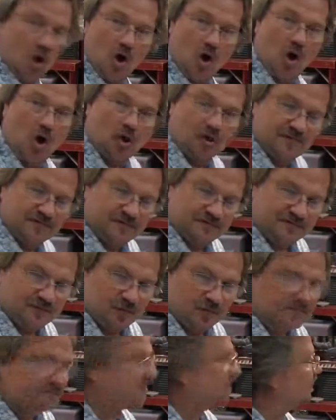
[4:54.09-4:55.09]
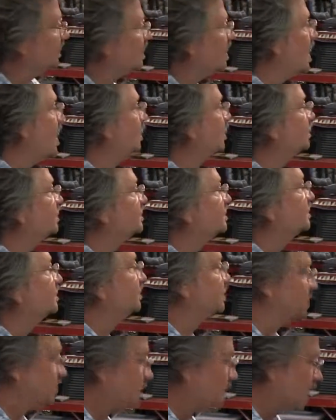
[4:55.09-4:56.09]
all of the 14 colors
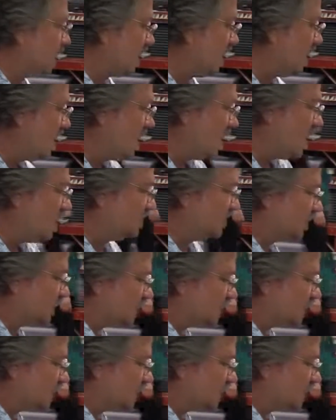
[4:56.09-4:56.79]
of the